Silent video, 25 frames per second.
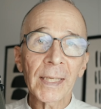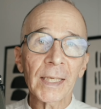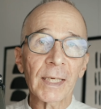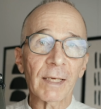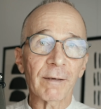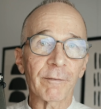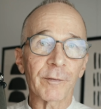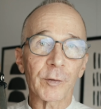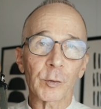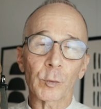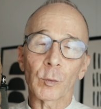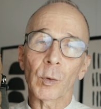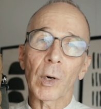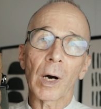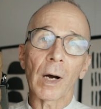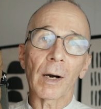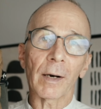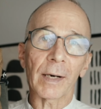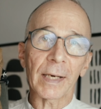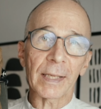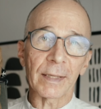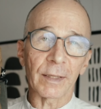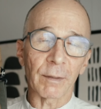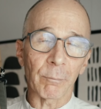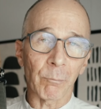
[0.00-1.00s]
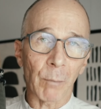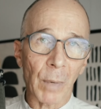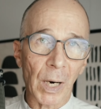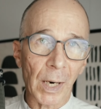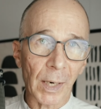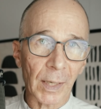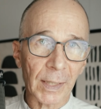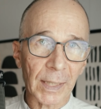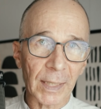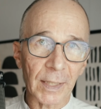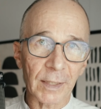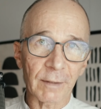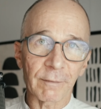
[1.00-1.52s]
if you are in the
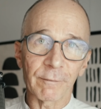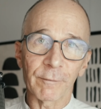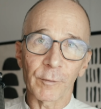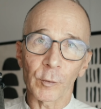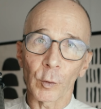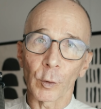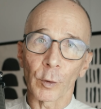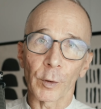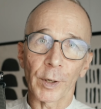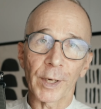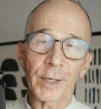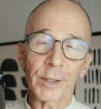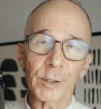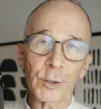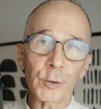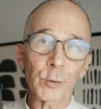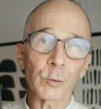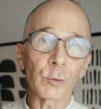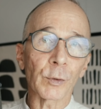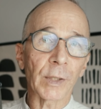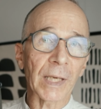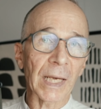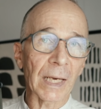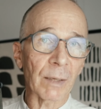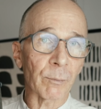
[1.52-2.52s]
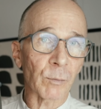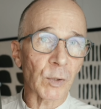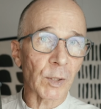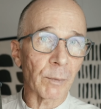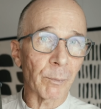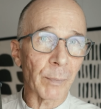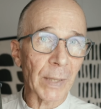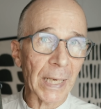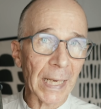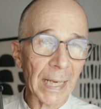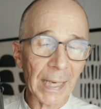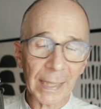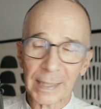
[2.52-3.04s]
market for a new camera
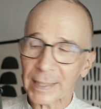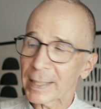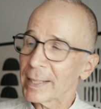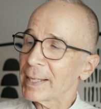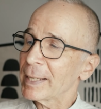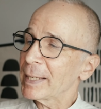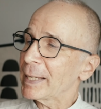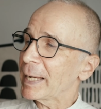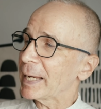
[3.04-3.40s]
bag